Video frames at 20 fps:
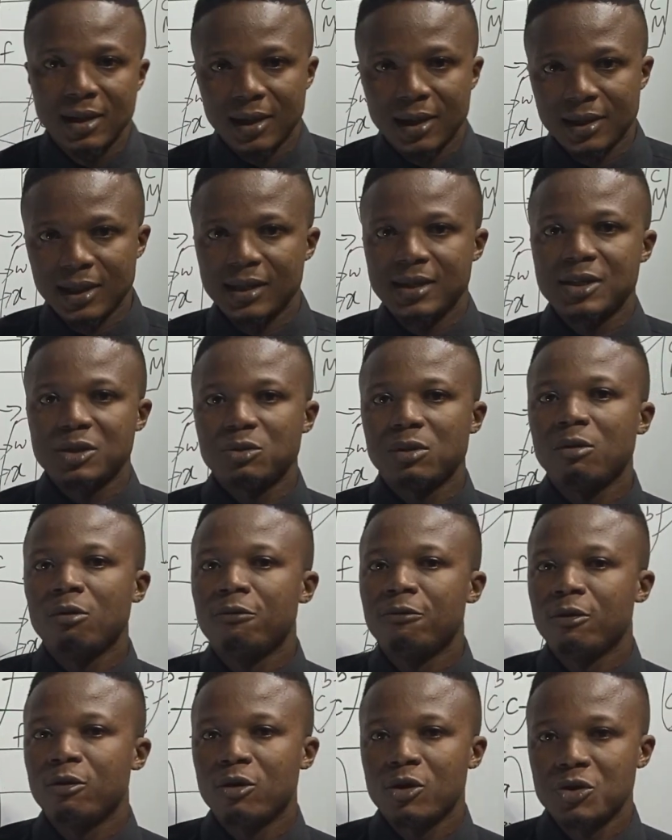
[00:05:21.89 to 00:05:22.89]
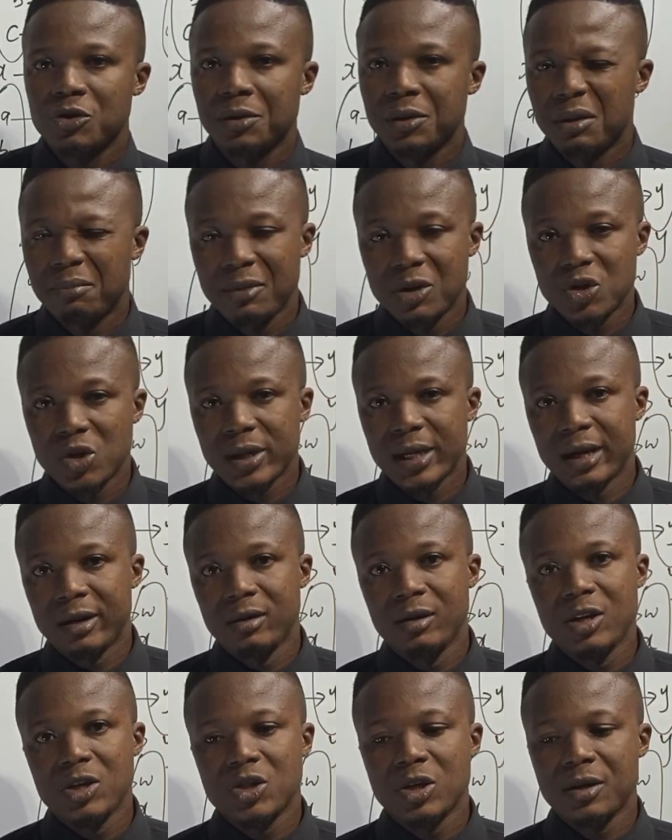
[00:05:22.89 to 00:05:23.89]
And that is where we'll focus on the measure
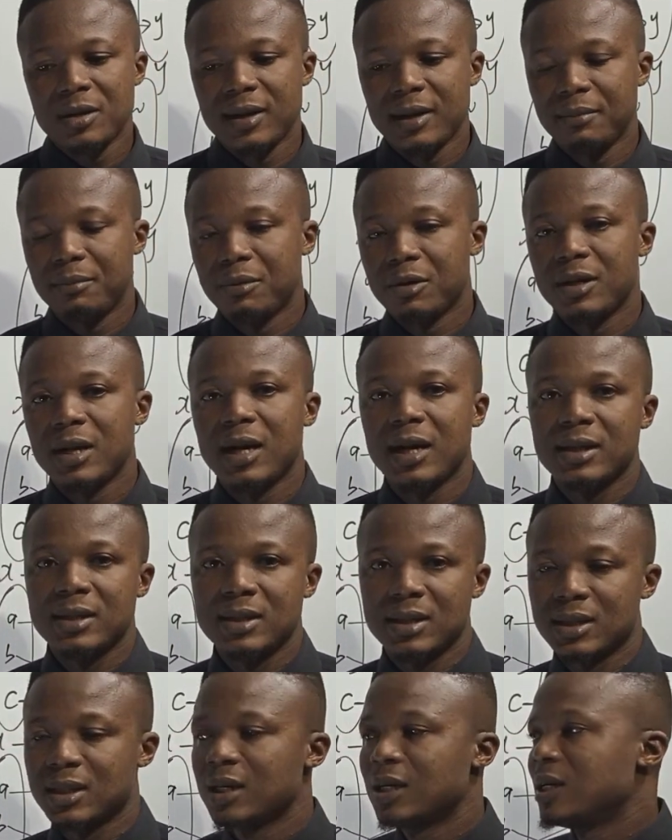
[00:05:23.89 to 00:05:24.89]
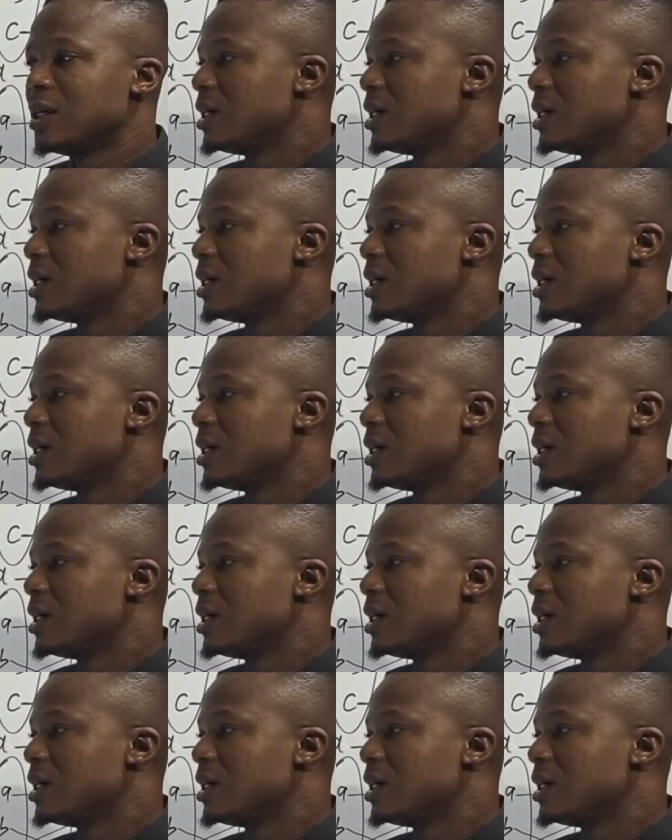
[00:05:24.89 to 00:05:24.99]
calculation that borders